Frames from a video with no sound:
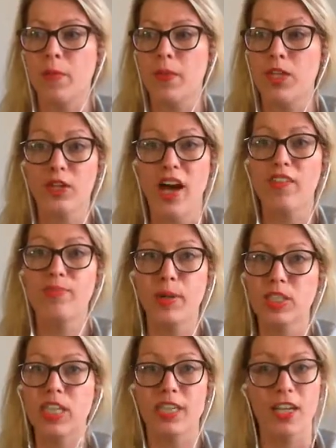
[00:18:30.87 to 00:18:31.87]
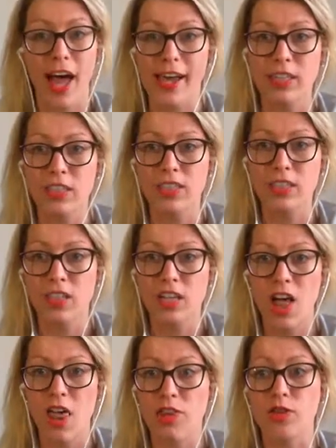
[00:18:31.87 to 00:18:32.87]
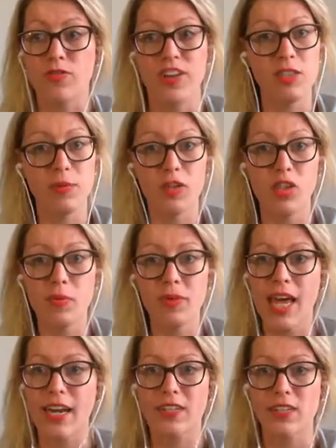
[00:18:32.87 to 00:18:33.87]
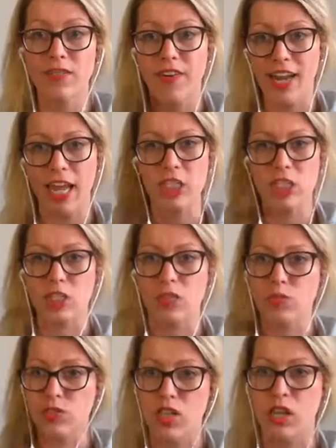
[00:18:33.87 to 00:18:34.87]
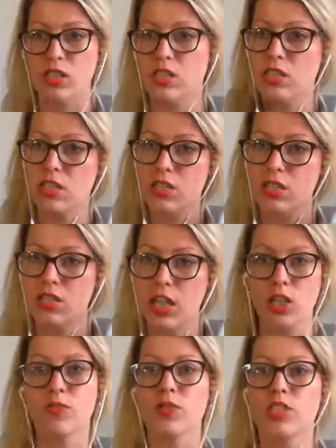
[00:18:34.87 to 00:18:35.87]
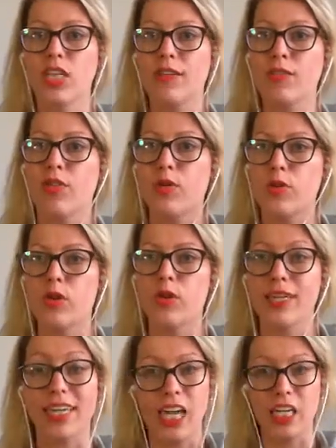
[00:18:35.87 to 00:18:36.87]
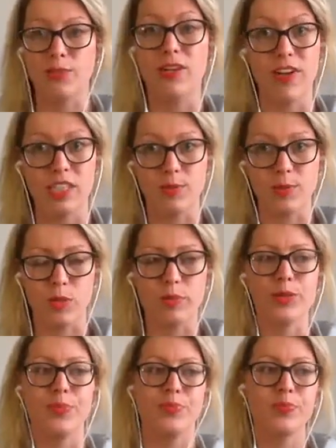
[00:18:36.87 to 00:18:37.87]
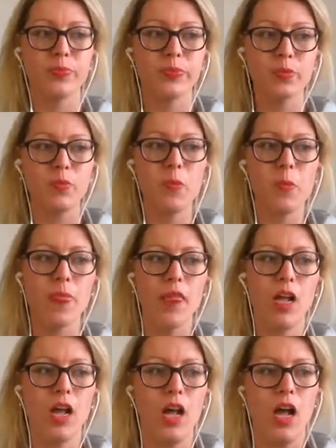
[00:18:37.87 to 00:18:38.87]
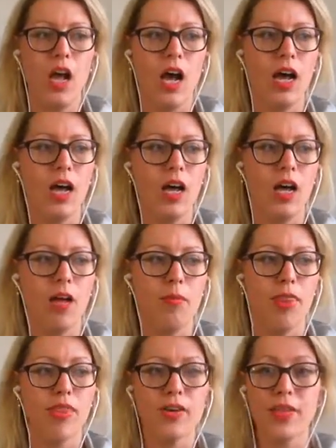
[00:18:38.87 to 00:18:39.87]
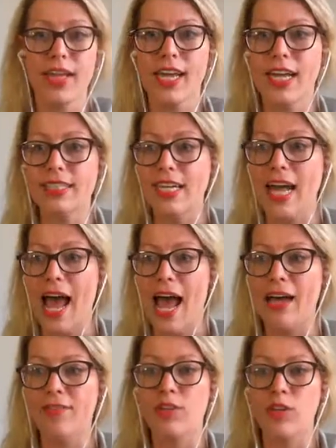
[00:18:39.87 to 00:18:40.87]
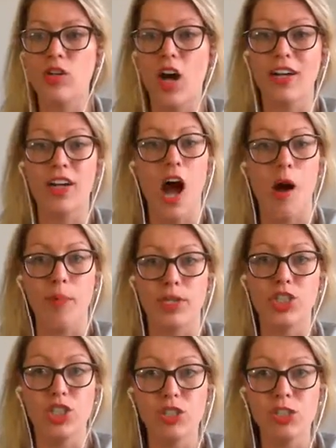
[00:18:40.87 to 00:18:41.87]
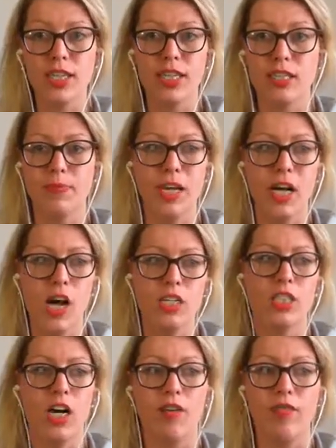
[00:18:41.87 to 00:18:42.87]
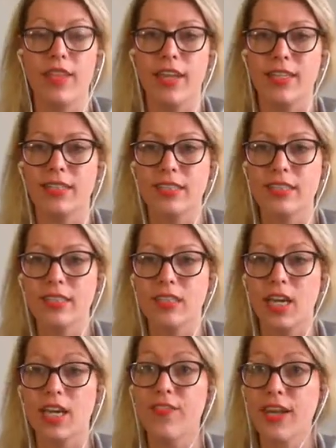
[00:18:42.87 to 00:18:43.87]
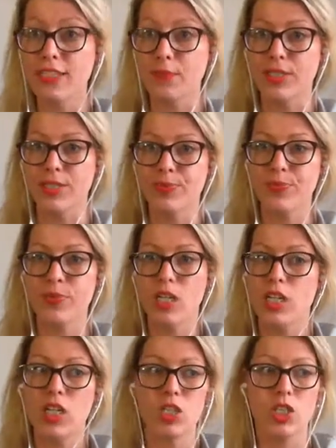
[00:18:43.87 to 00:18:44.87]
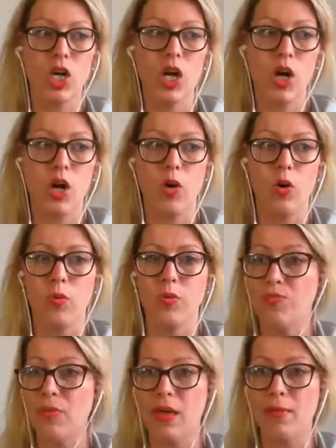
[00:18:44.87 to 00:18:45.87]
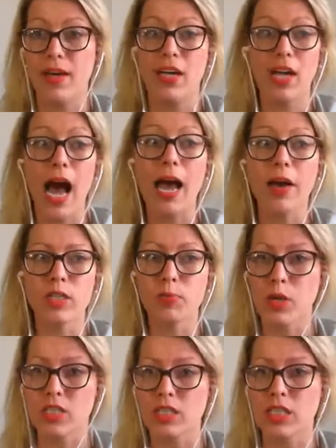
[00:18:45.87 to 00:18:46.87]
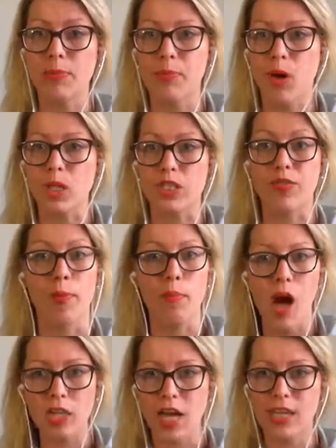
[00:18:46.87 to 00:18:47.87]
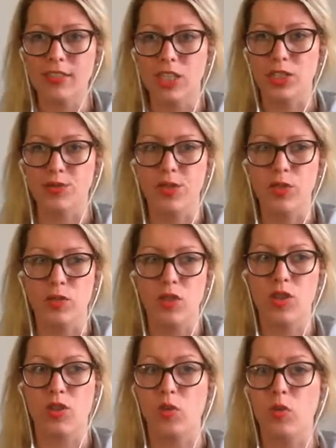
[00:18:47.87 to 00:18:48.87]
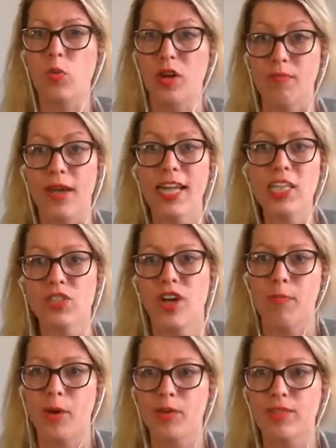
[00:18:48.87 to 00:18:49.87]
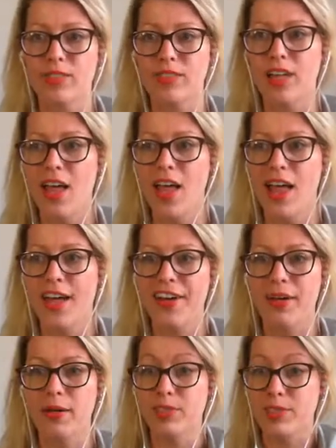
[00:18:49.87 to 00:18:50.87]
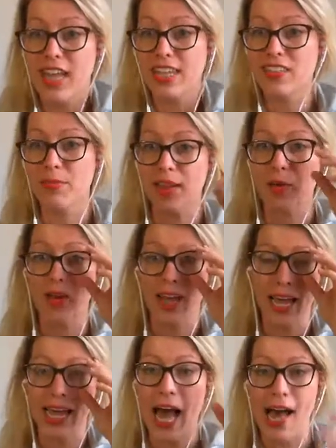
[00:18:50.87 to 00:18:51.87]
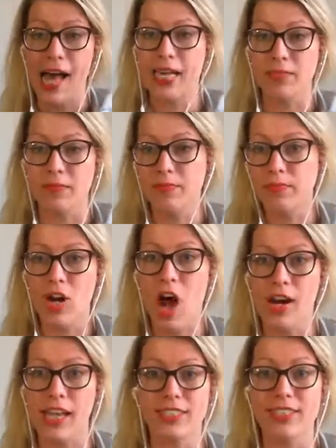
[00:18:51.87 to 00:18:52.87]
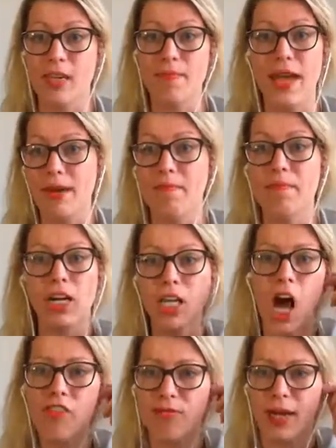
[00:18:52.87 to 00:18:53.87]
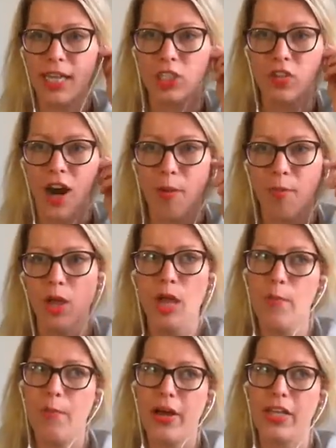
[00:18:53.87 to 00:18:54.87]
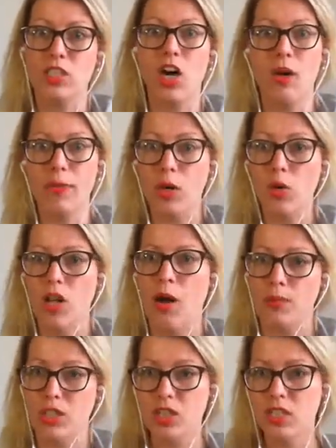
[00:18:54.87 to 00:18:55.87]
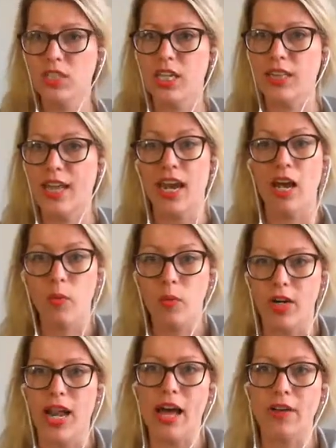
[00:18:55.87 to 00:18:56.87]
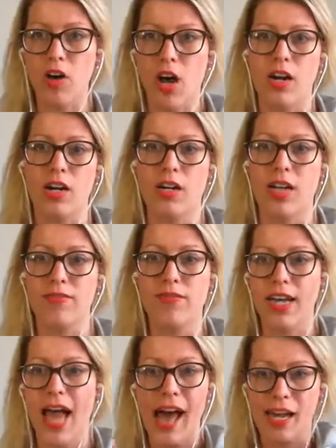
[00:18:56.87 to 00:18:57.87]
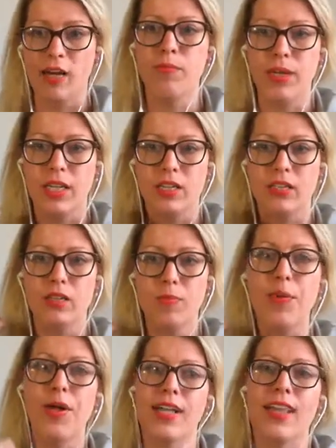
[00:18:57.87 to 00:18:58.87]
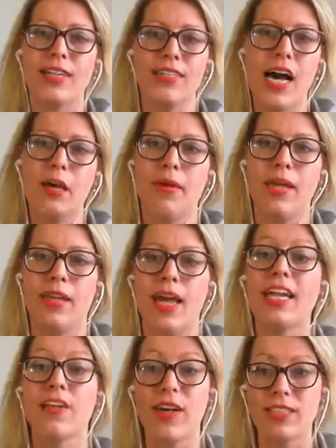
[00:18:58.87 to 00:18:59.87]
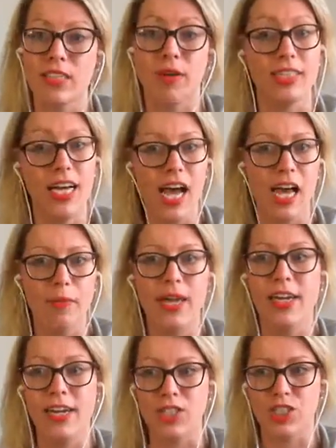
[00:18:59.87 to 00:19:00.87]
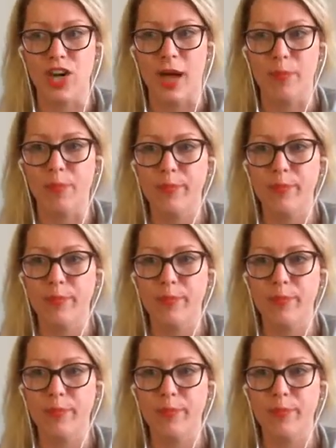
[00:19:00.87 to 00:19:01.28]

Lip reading: you have booked a client through a Facebook group, that is a financial result that you've received through your engagement in Facebook groups. Third thing is, have you gotten opportunities because of this investment? So maybe I was personally approached for a podcast interview through one of my Instagram posts. So that's something, I had not necessarily made money off of my Instagram, but it's gotten me a cool opportunity that I wouldn't have gotten if I hadn't been putting that time in and investing my time in Instagram.